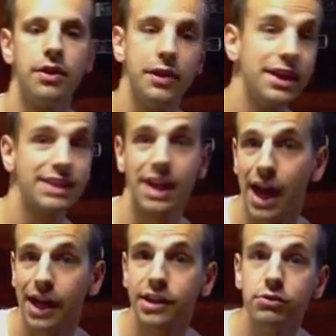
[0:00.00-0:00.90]
things that
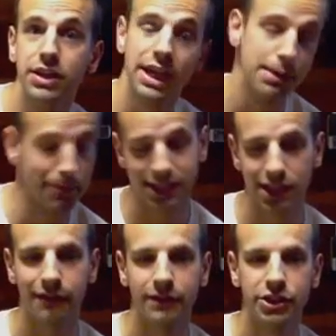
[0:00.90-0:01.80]
I do to keep
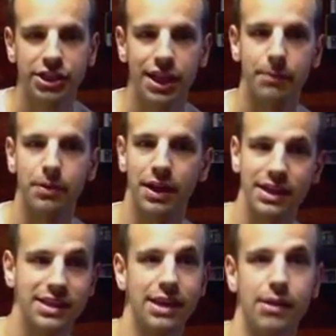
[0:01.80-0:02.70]
myself in shape. Like
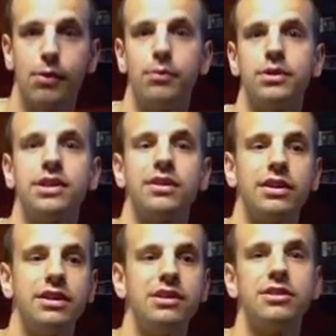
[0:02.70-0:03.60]
I said, I'm almost 30
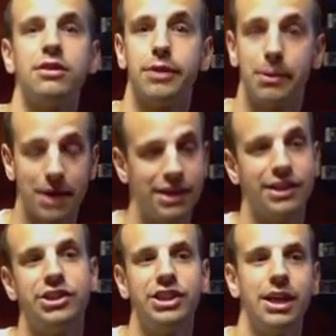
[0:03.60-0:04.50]
years old. I'm not in the
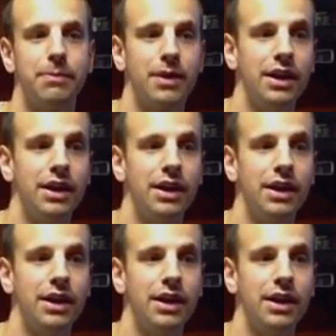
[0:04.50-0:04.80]
shape